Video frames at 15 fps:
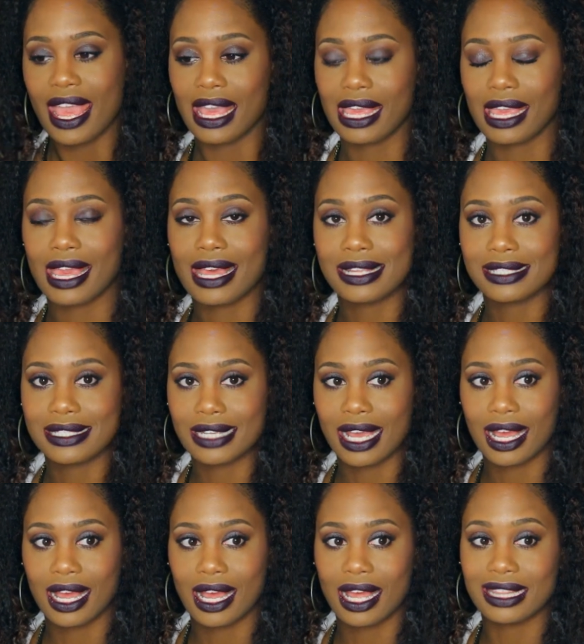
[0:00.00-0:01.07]
And
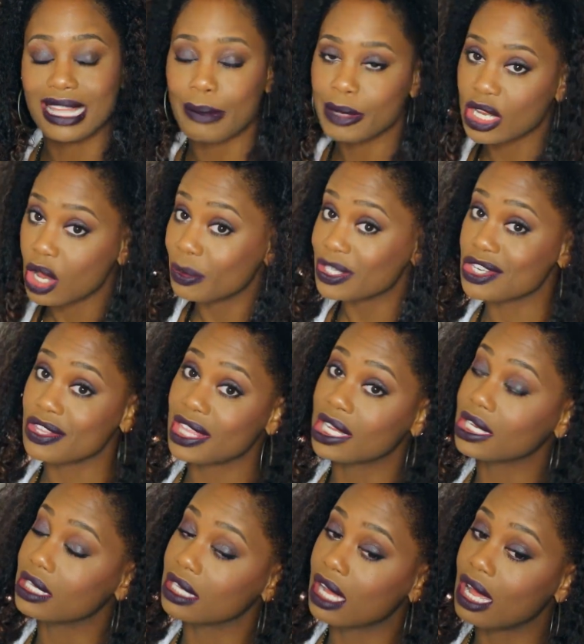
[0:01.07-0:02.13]
uh, let me know what you
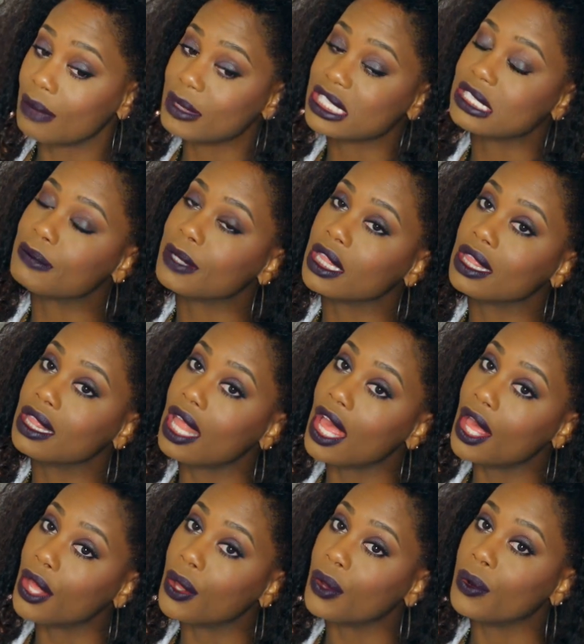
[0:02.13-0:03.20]
think in the comments
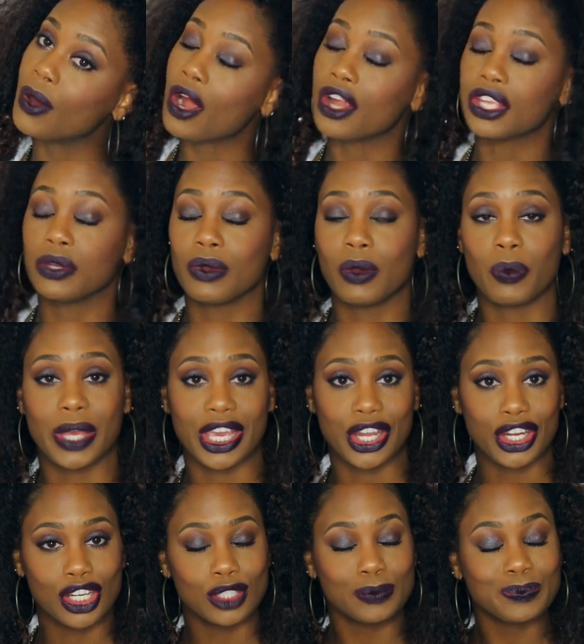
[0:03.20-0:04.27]
below. Are you a
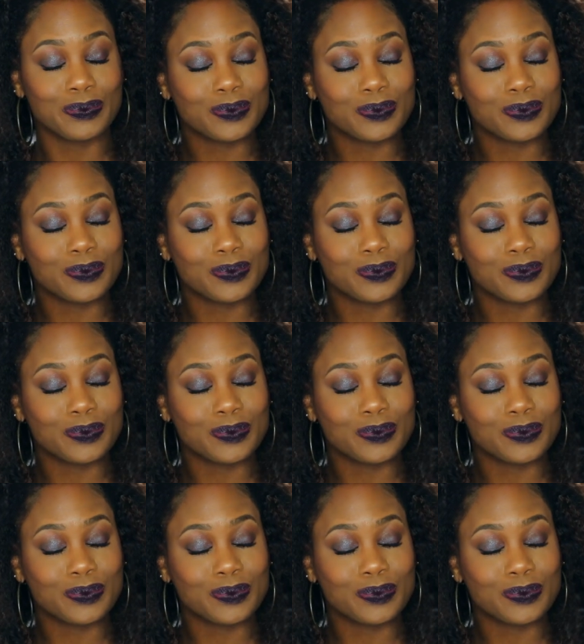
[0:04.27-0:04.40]
wigger?